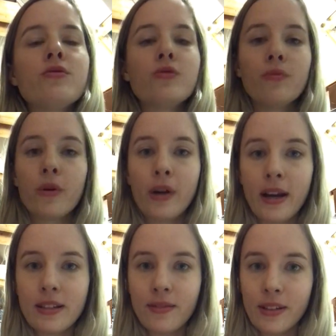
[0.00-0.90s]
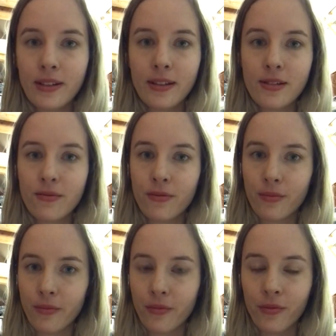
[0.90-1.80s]
to do more activities
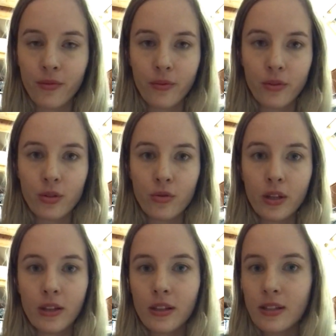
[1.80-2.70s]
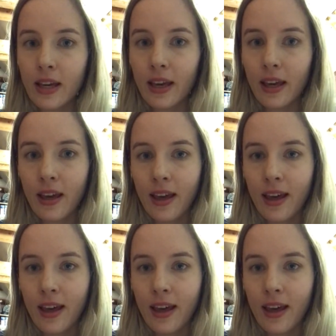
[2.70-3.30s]
during the day,